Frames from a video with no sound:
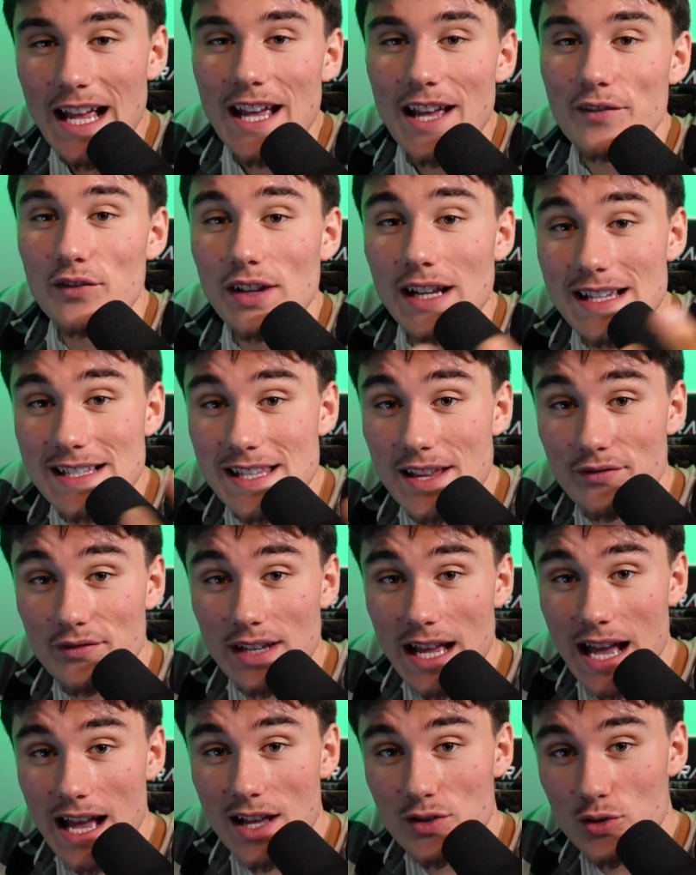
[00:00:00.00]
If you guys have
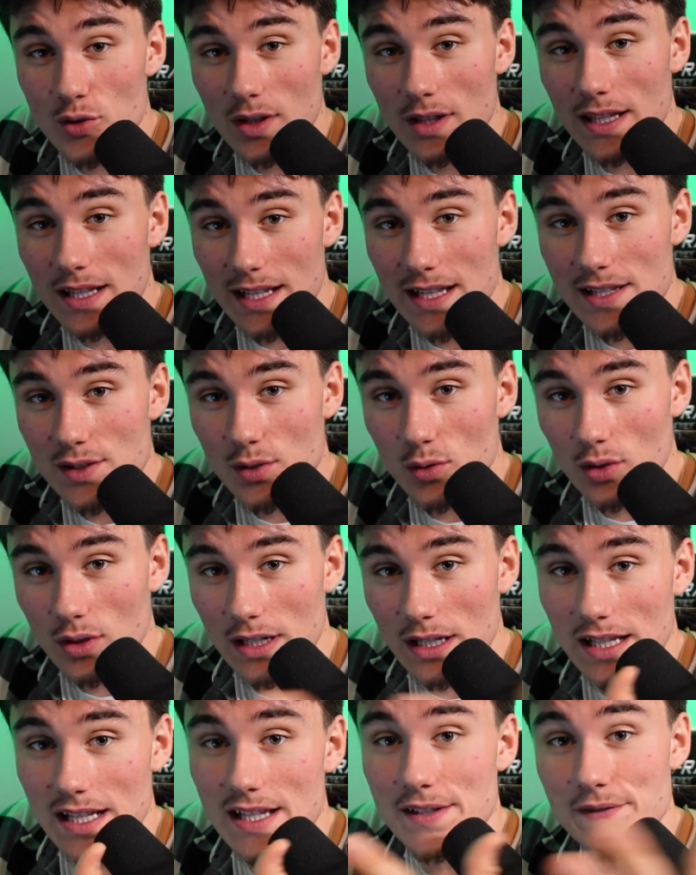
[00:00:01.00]
not joined the Discord,
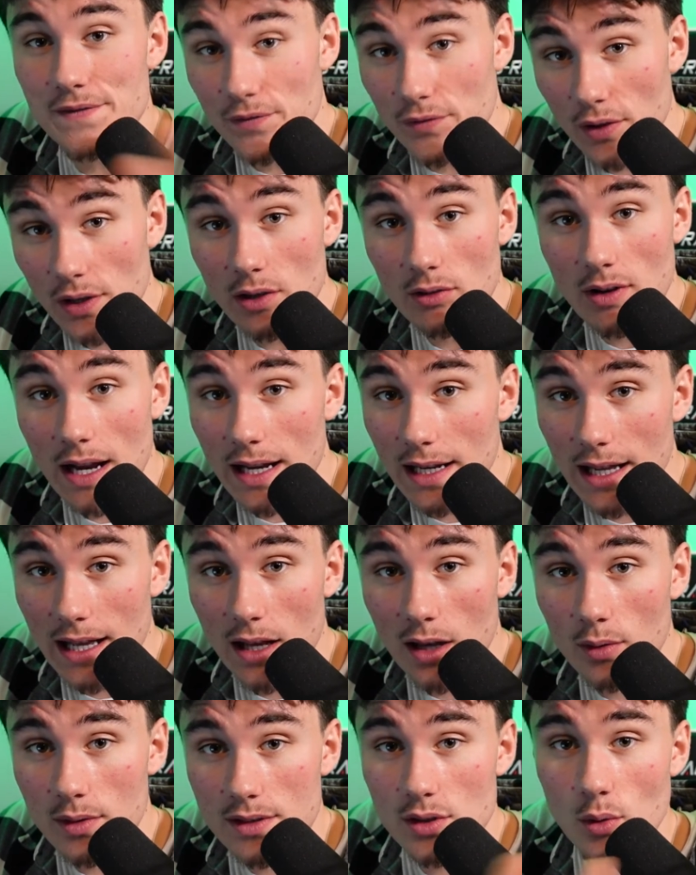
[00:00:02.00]
it is free right
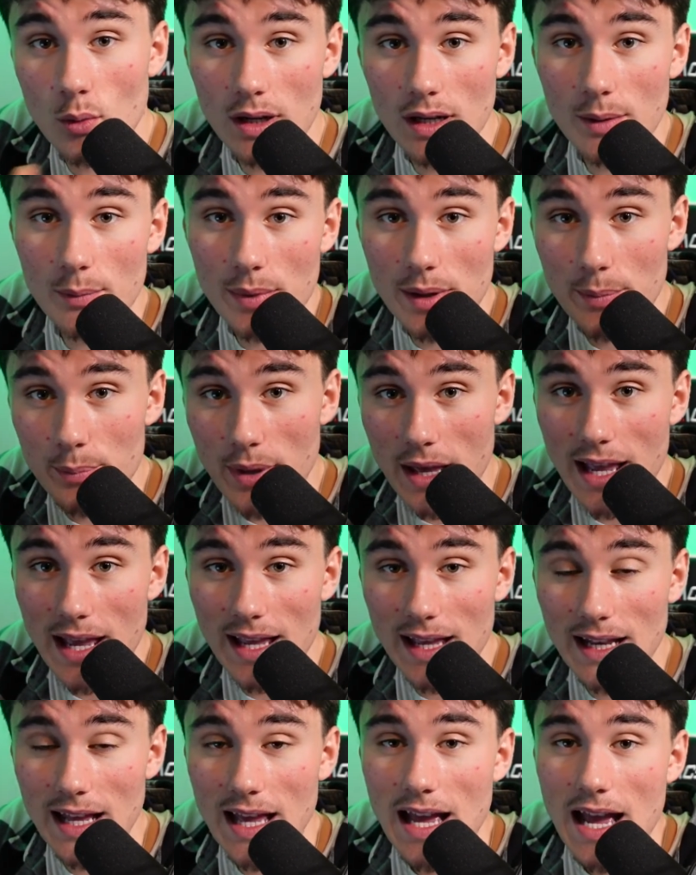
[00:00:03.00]
now. It's going to be
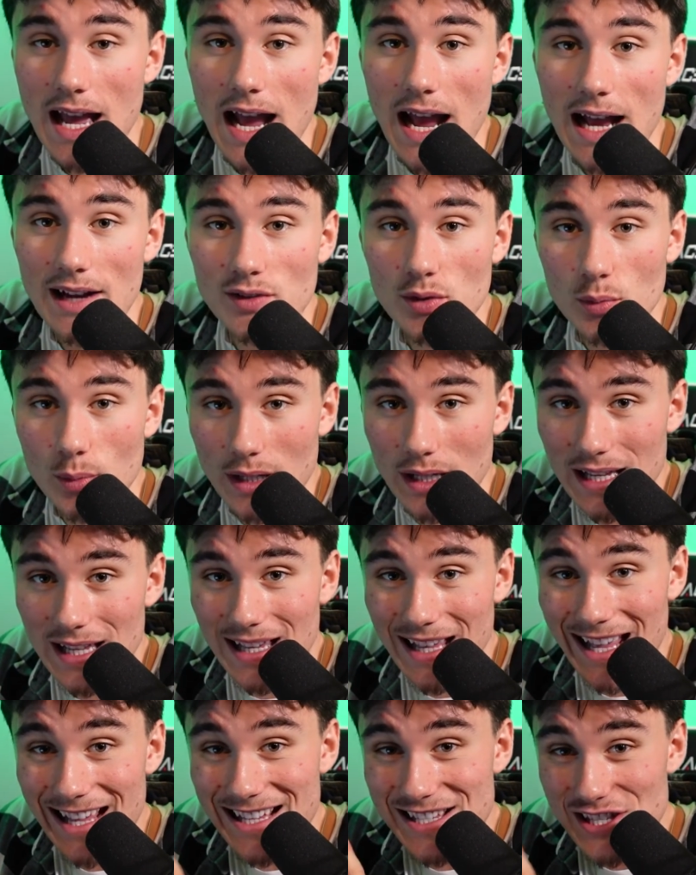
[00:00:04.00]
paid after we
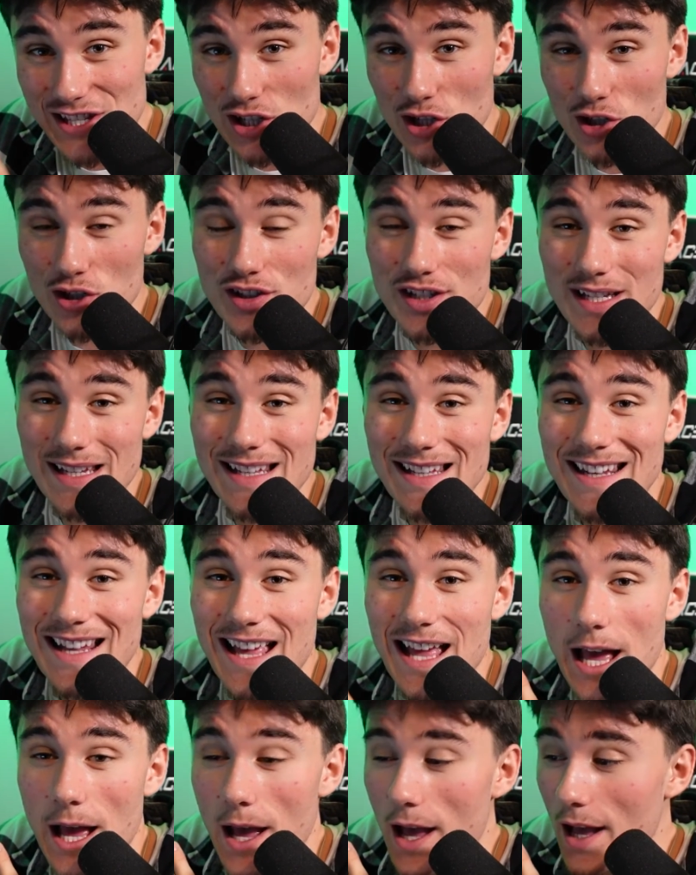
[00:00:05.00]
hit a certain
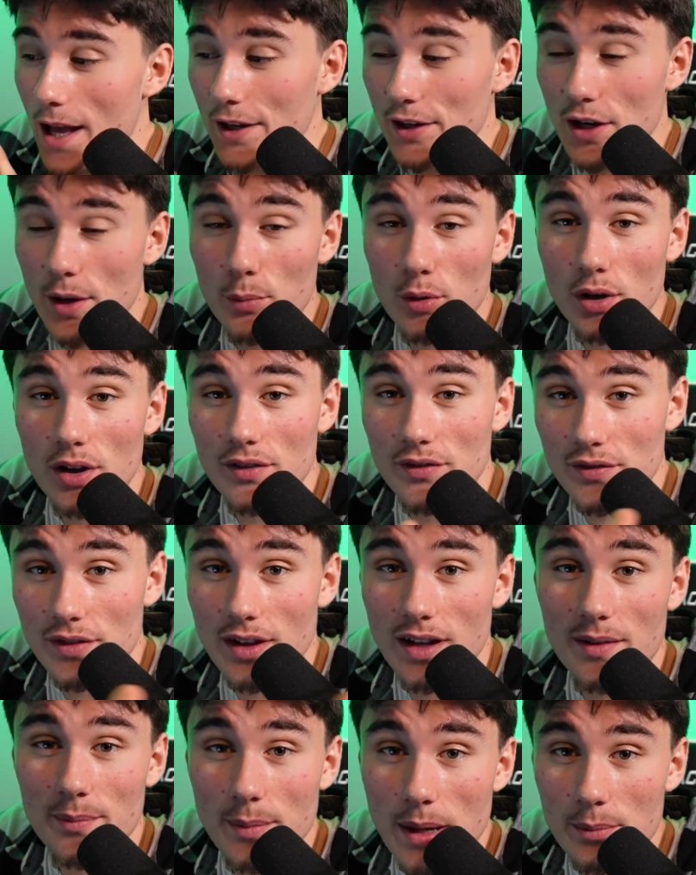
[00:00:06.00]
number of
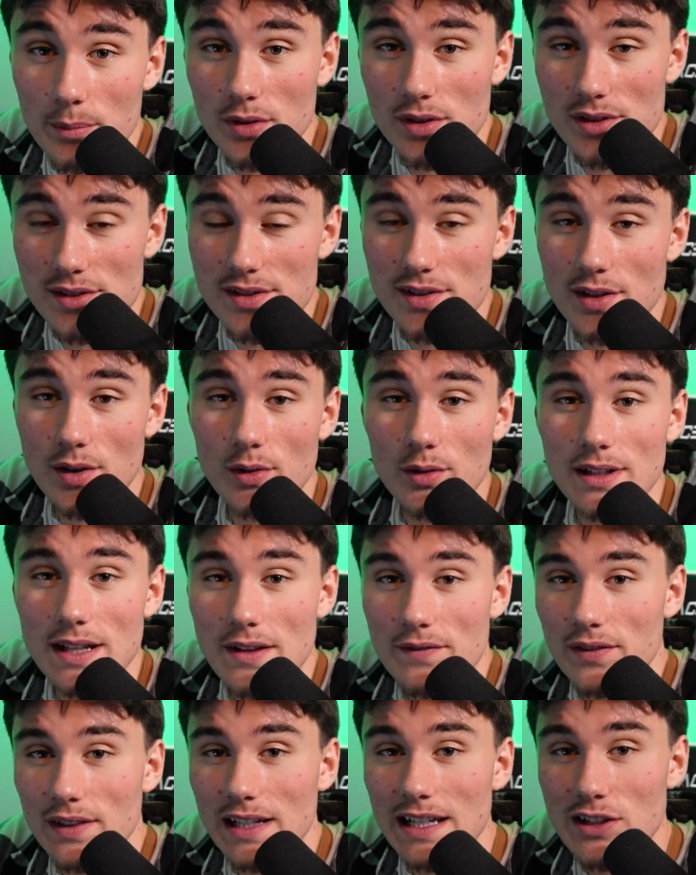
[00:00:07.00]
members. So
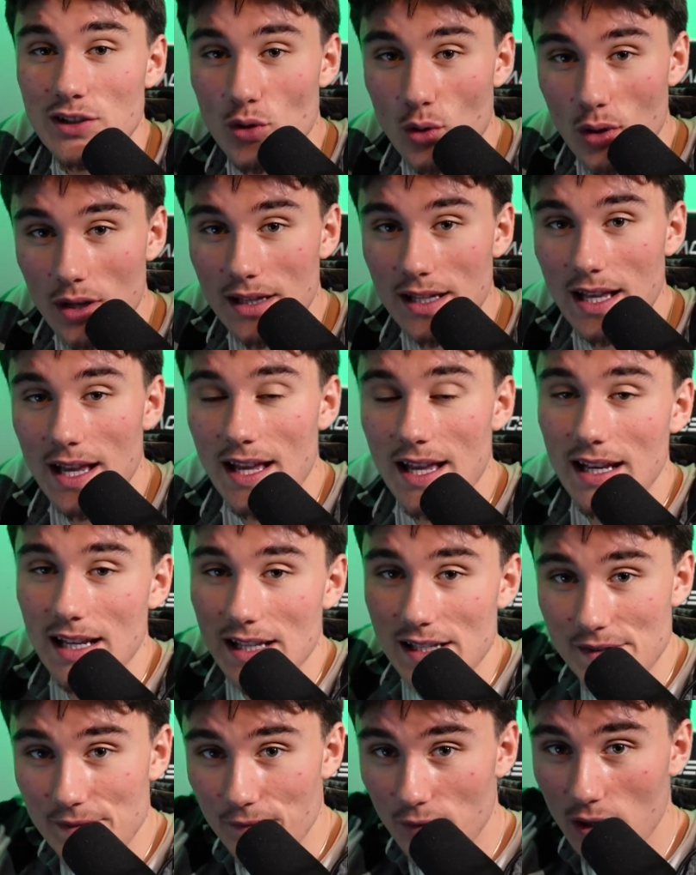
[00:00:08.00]
definitely join that. It
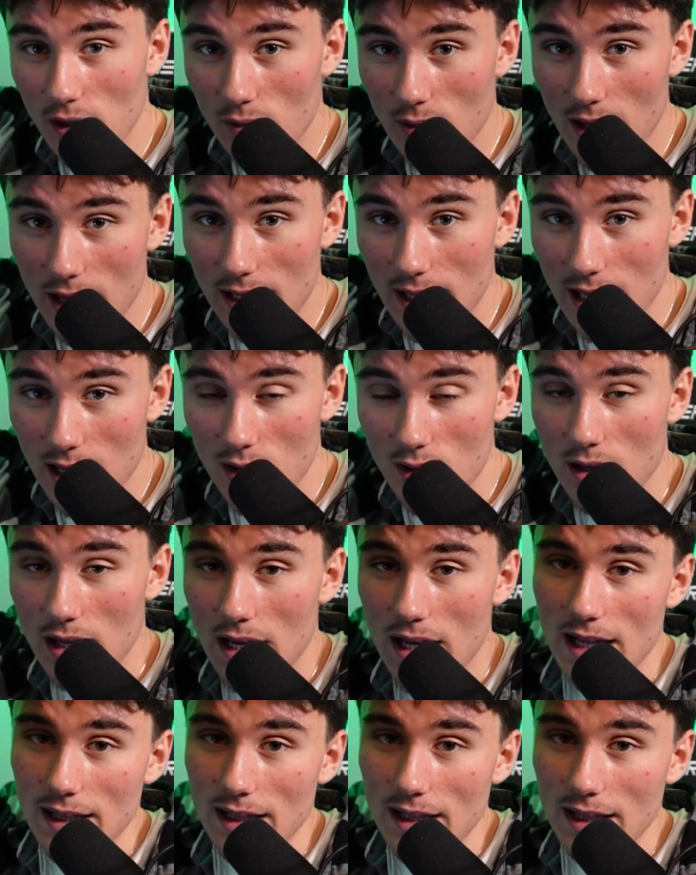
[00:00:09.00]
is free right now.